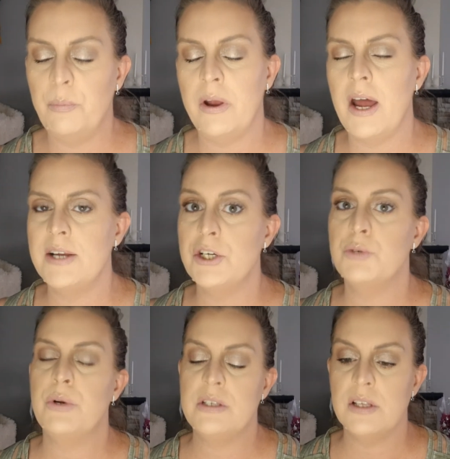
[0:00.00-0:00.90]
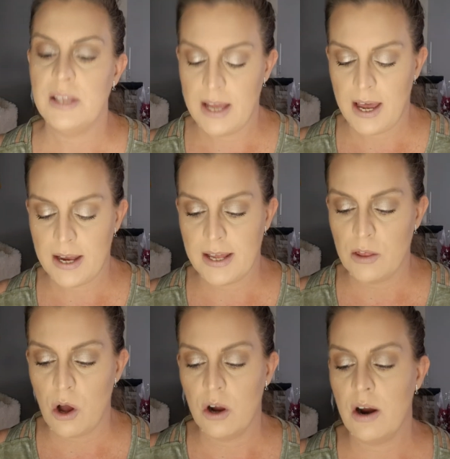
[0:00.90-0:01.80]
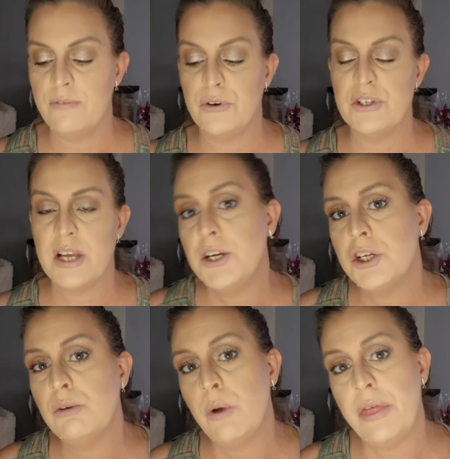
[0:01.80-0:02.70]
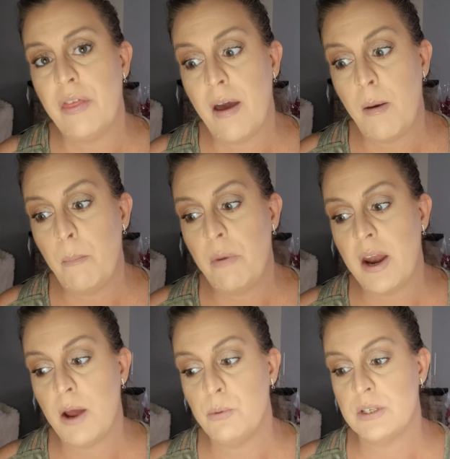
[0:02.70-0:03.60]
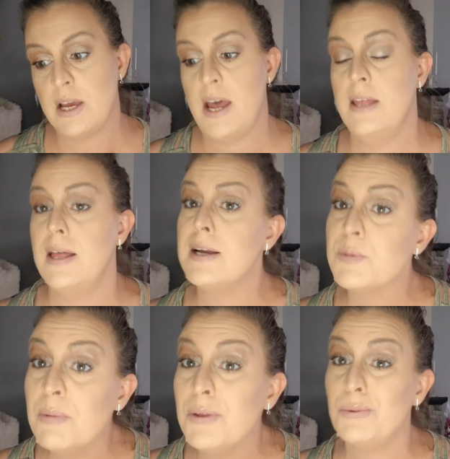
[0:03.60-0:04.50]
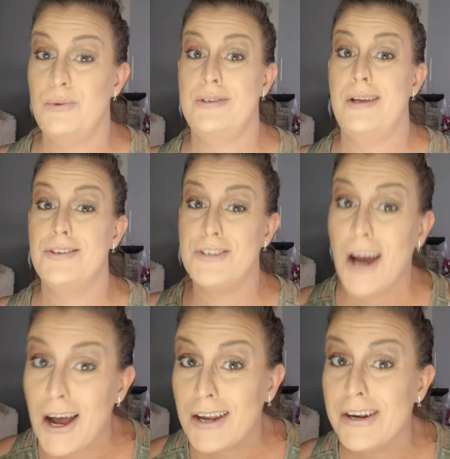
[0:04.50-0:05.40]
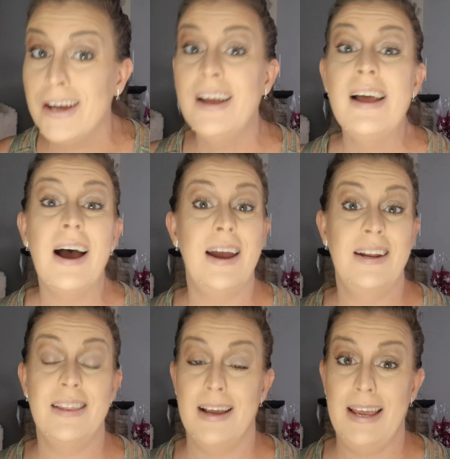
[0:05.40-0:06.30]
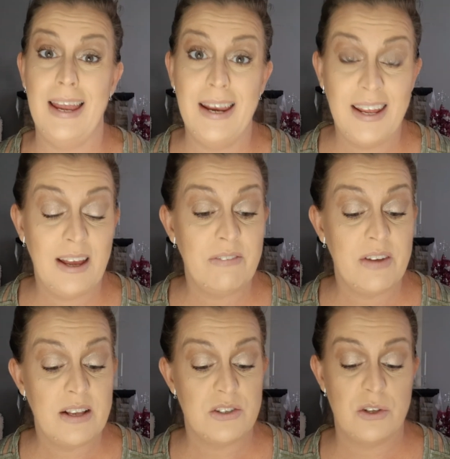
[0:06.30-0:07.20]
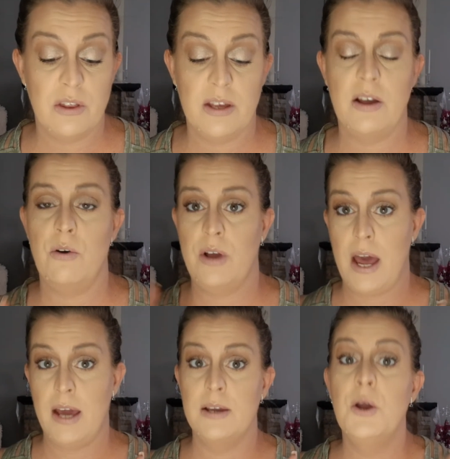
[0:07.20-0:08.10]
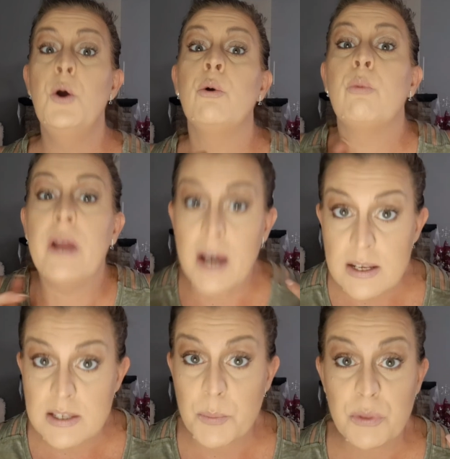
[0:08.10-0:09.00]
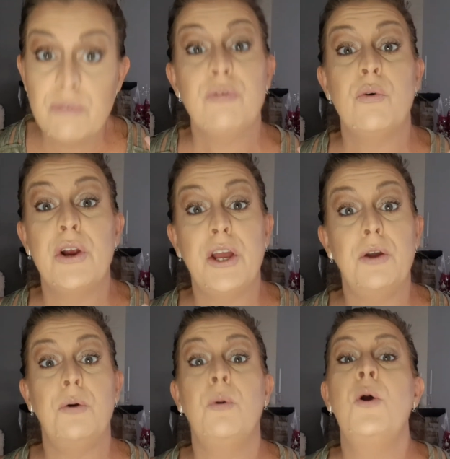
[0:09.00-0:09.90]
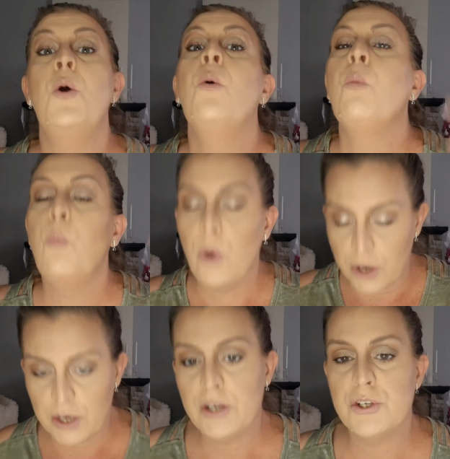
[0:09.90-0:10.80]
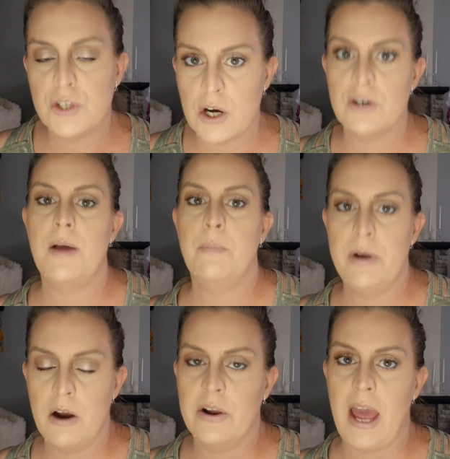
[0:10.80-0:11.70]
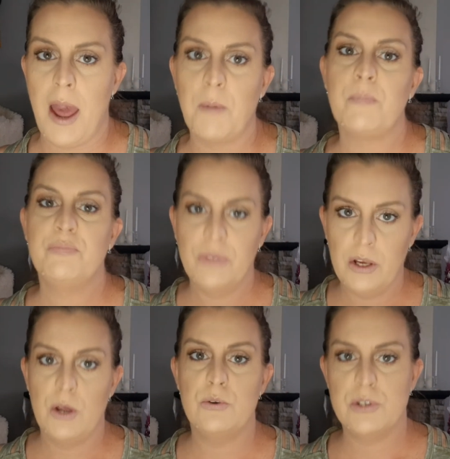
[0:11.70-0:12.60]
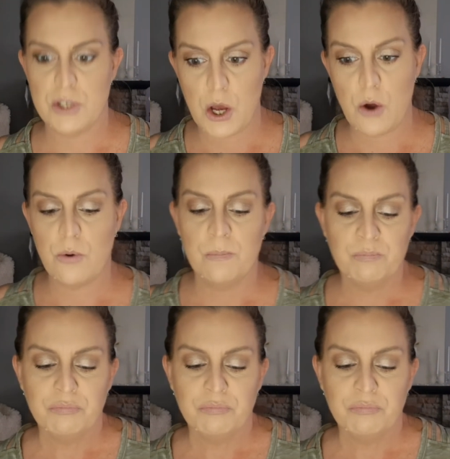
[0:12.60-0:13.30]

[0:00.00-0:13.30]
But I just recently had a long conversation with them, and I was like, hey, last month was a dud. I didn't like any of it. So like, okay, we got something for you. We're going to start upping our game, you know, so...